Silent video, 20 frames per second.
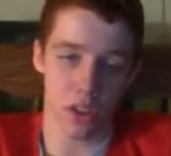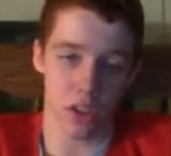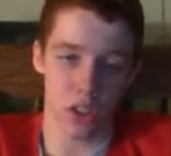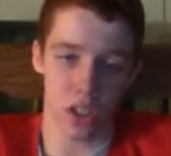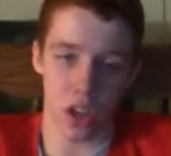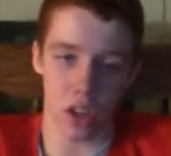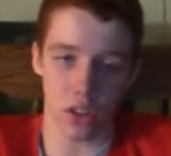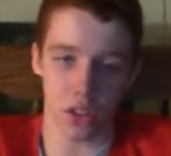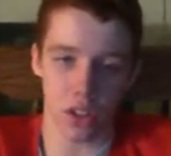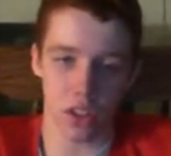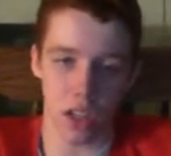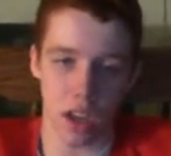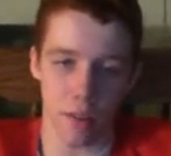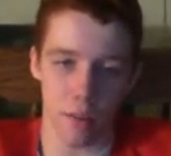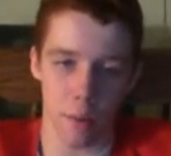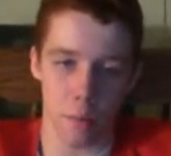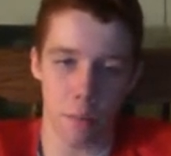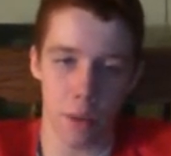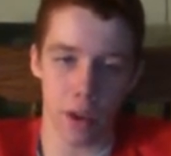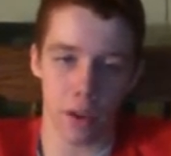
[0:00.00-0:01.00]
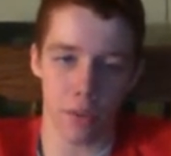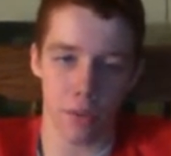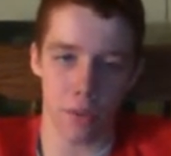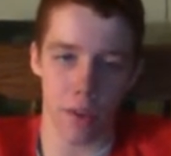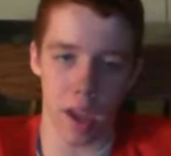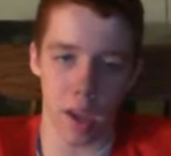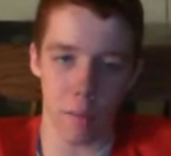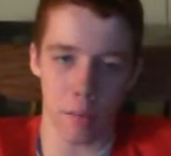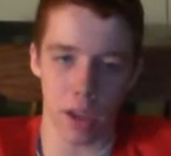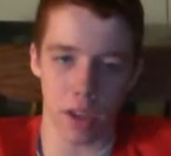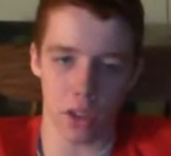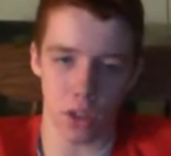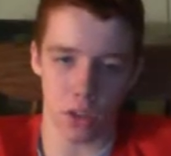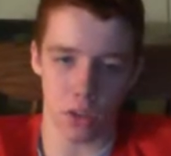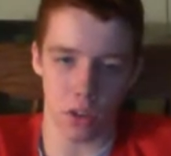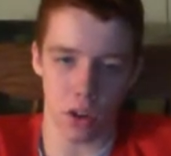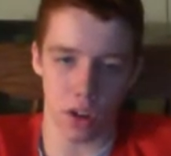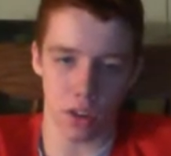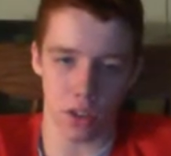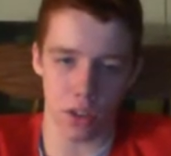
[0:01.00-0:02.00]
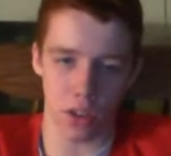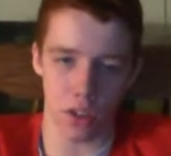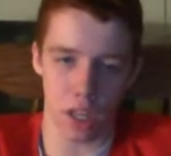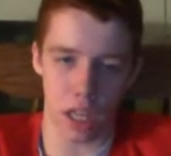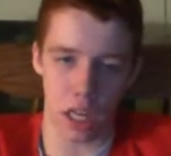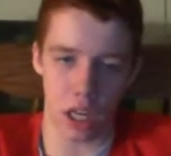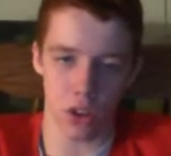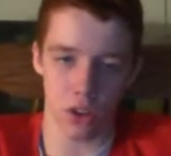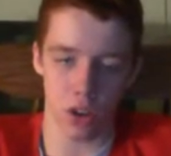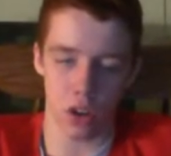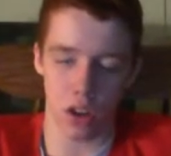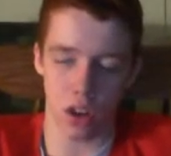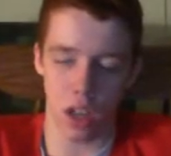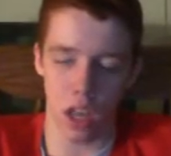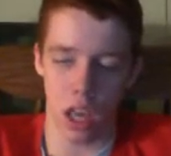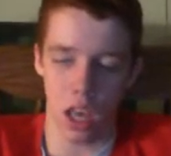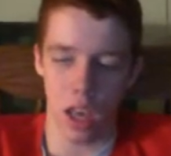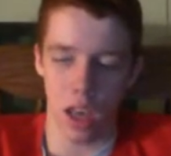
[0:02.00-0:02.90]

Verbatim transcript: Celtics have a big fan base across the nation.